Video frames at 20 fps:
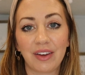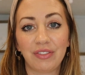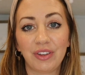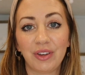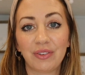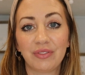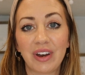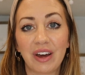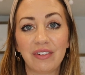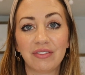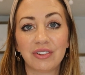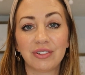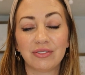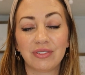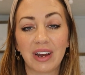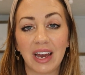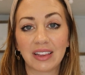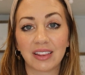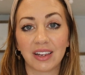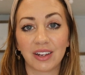If you've never
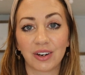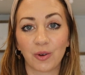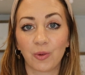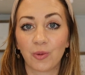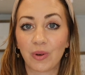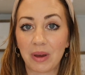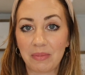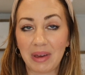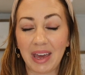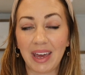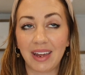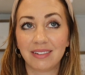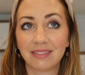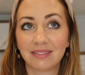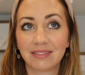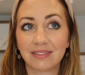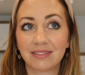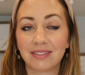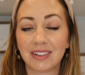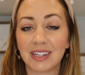read Little
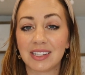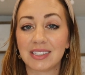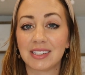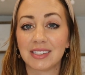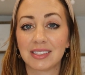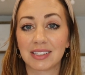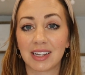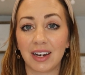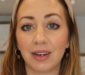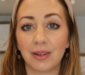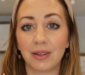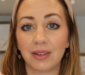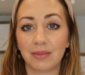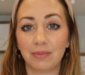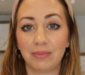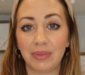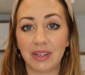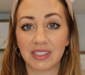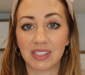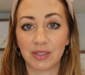Women, this is gonna
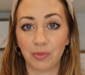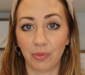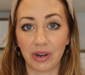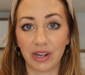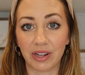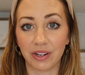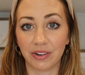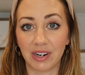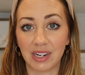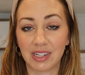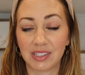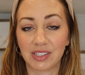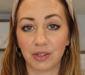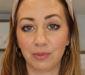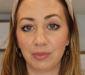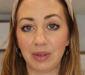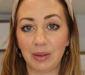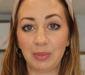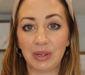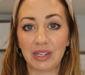be spoilery, so
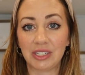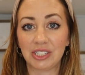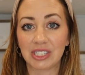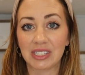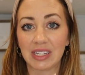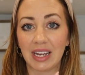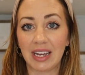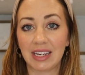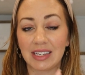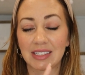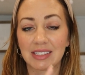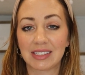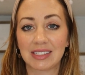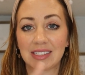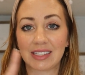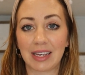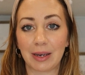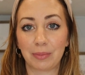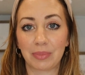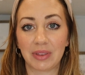maybe just like
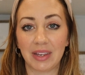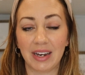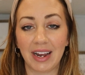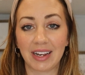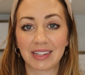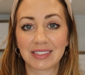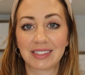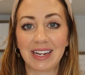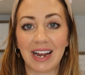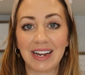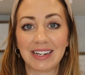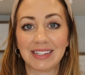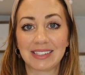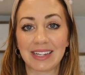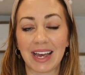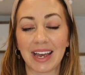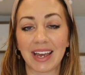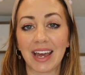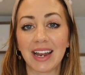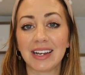skip the next 10
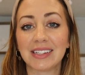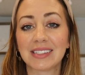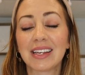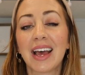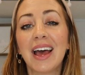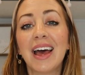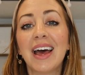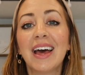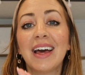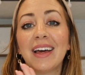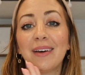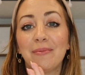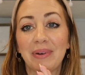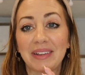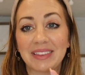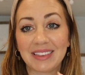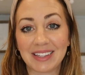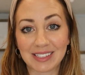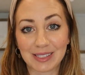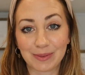seconds.
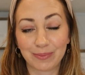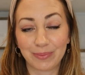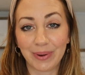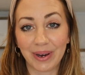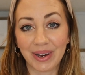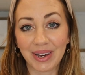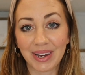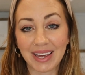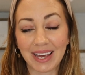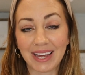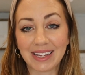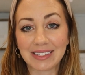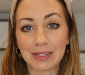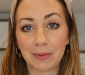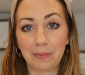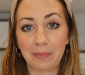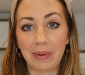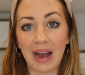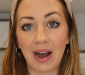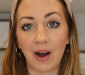But this book is
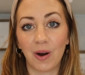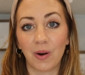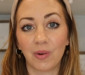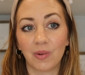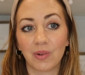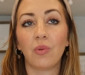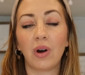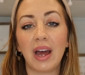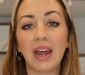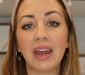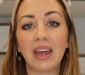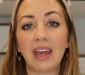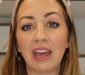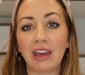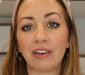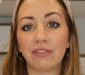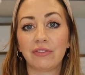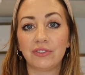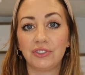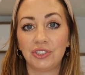about what
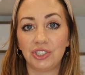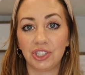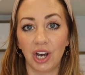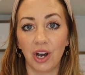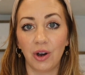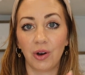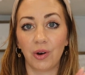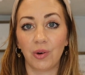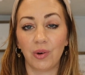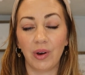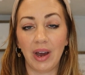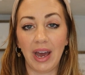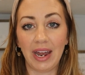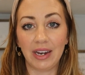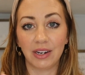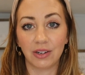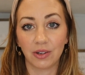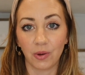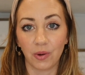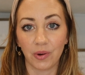if Jo
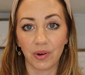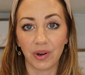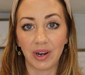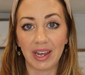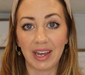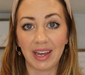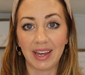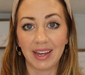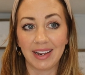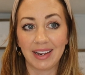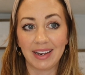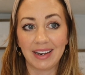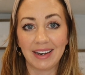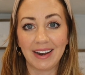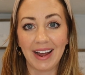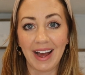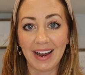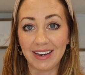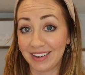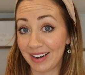and Lori
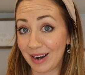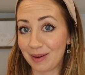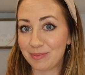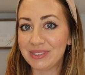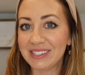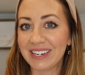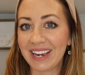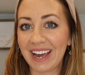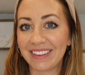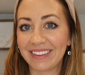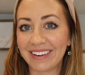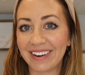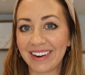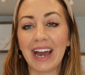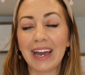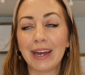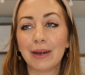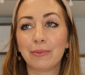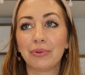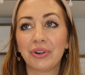ended up together.
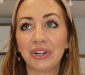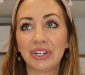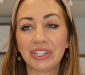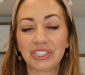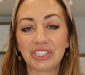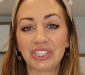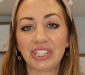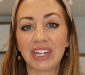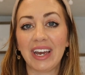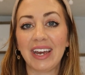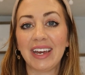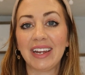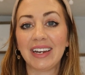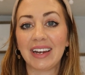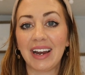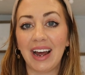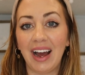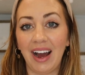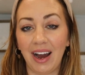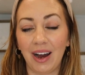I appreciate
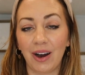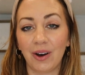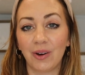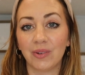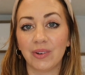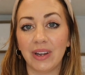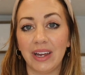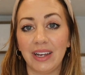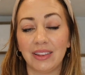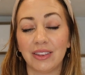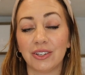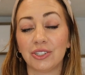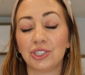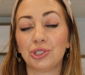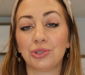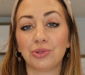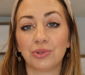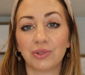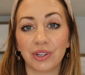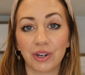how like the
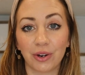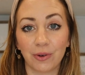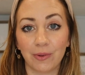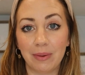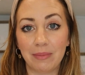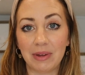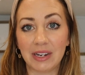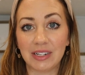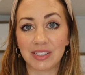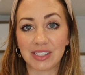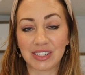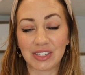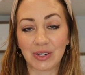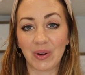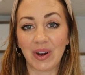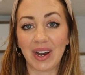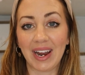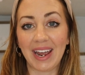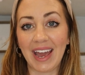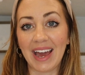true Little Women
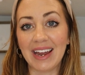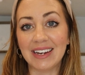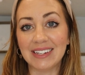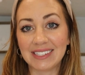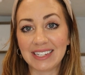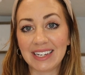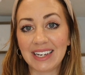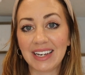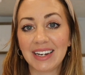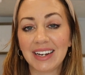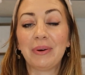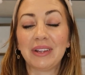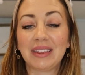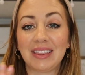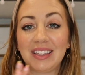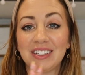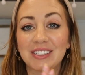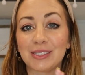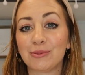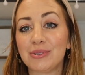story ended,
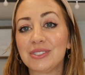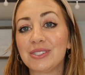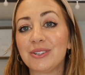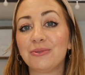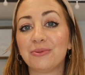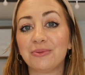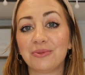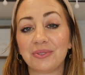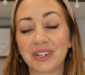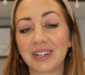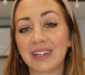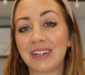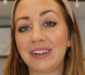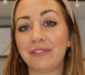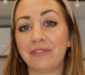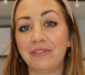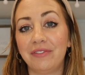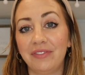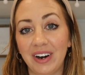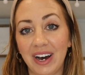but this was a really
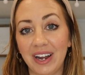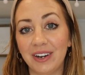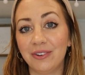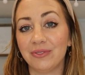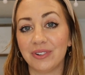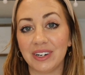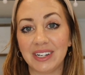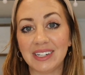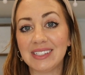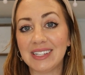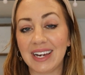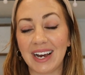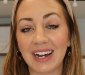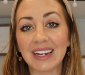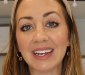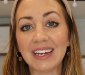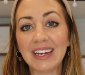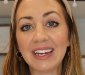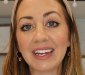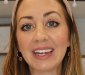fun
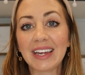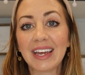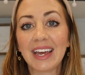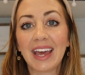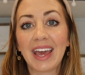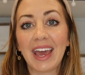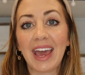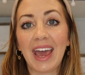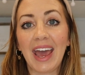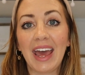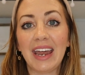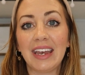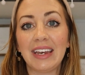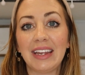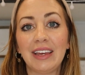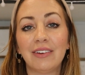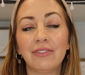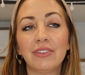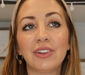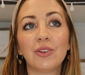retelling, and
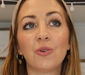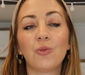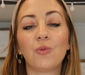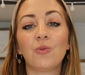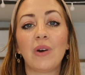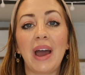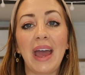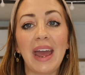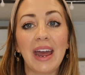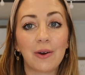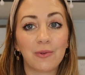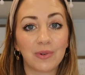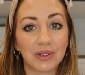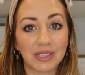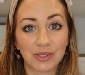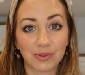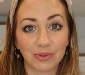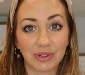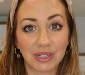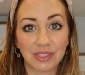even the way it
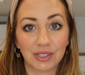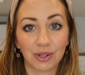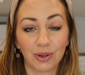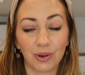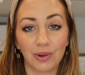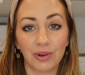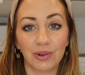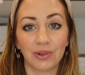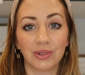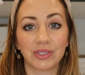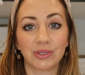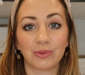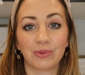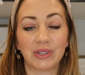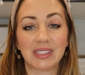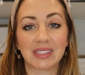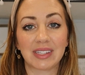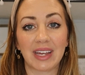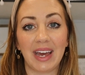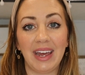was retold
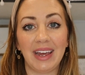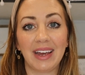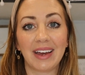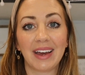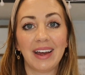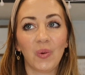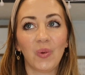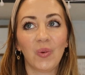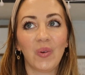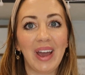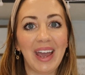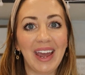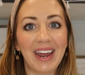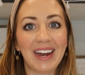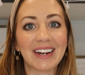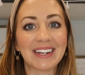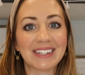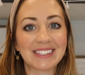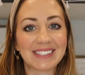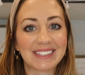was like,
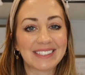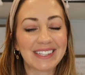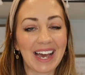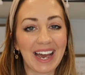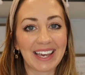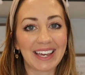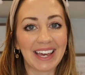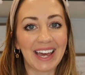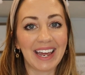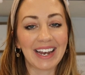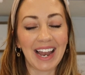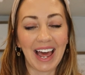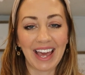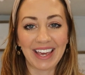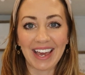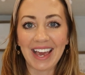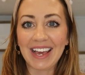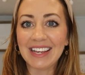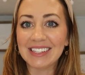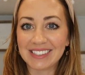wait a second,
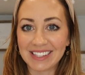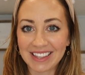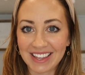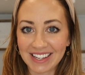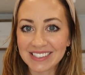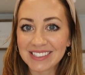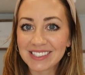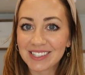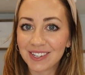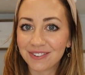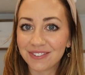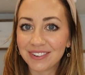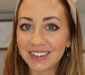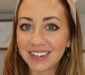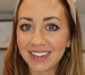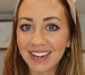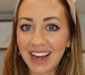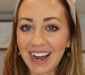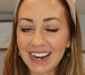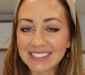like is this the
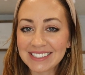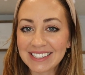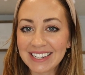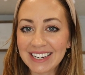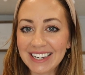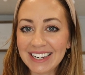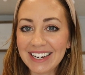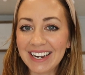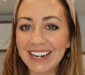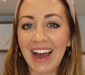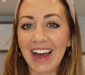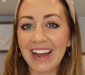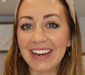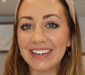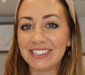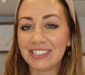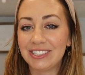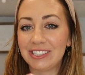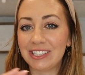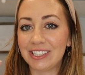real ending?
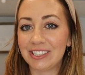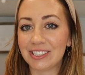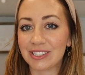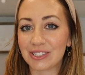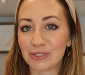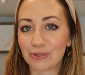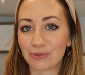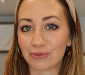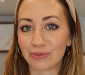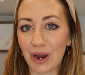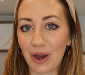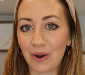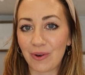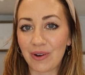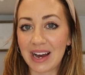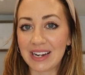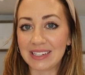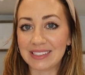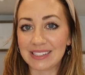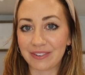And she just wrote
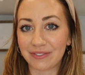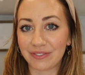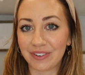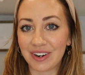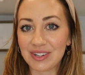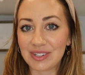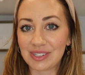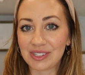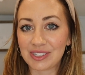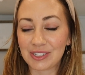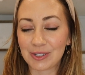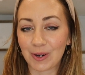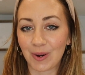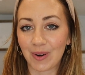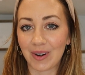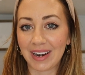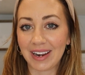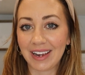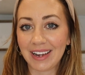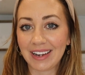a different
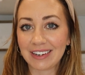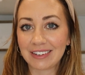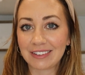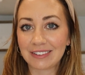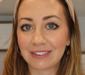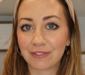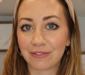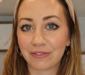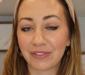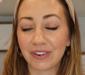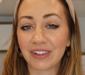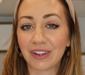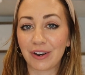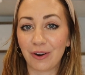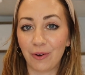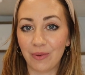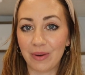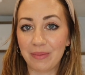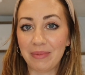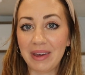story for
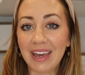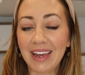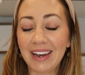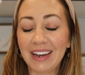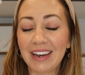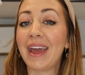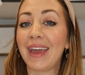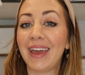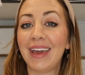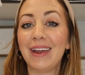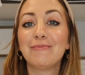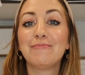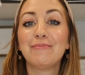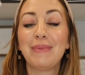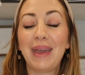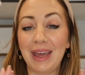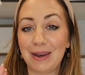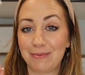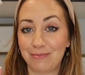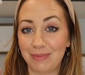Little Women. It
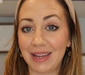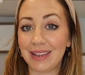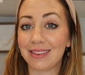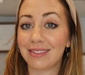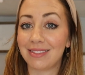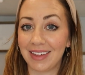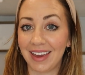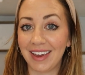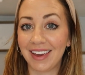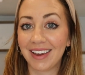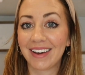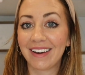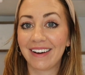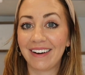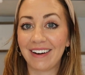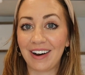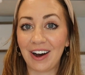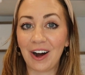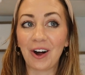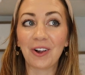made me think
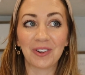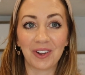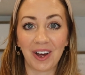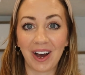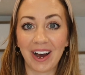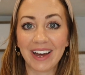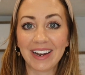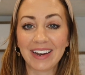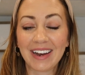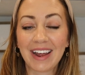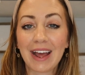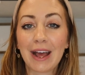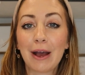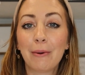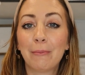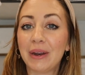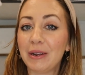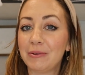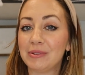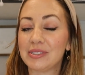a lot,
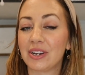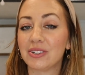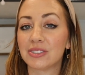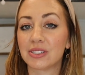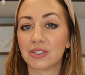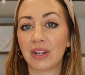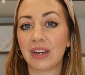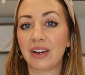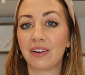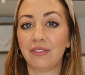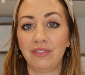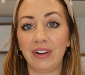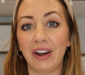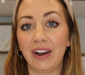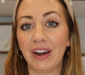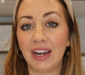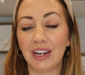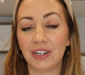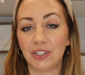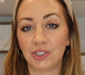but it was also like a
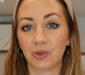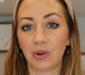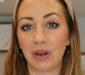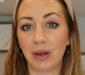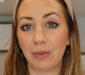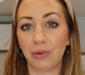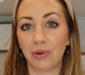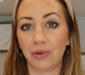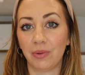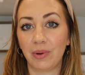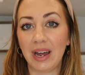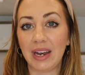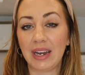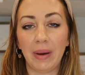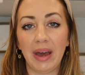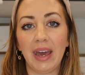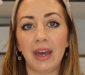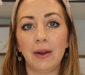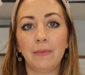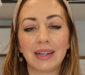very enjoyable one.
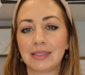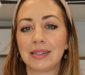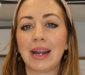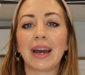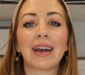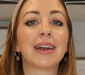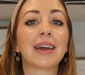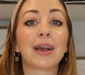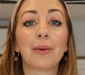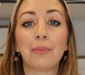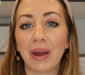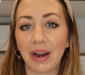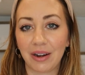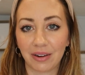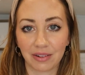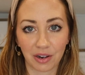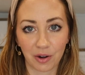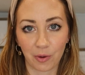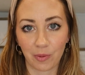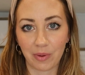But it's not gonna compare
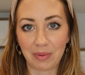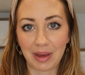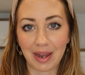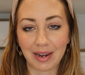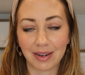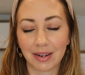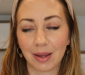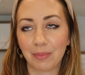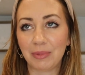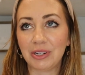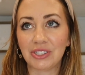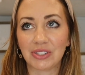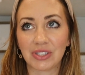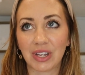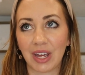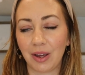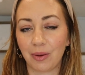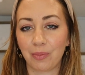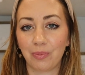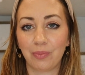to Little Women. Let me just
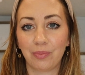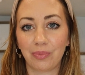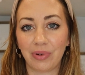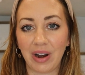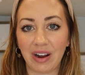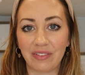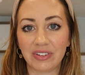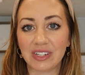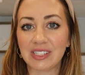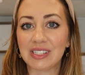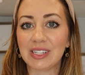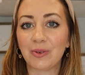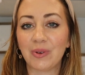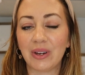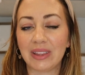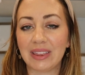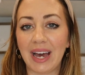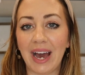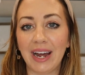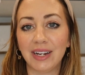like preface it
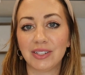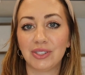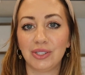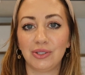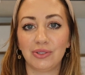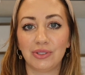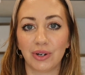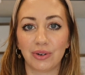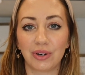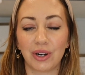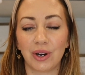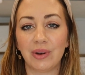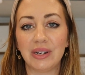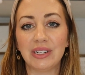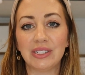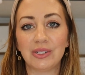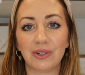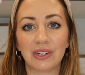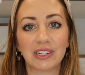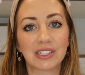with that so you don't go
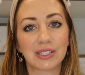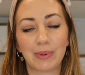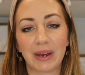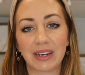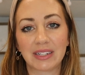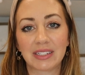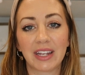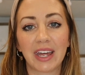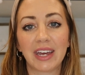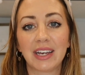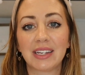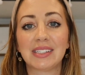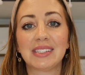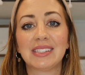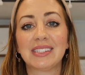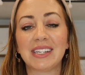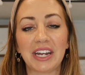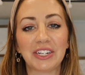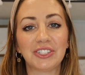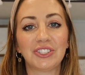into it expecting like
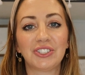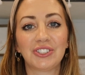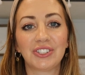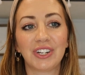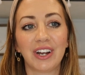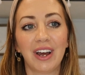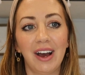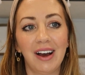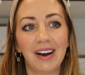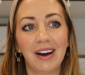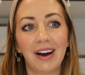such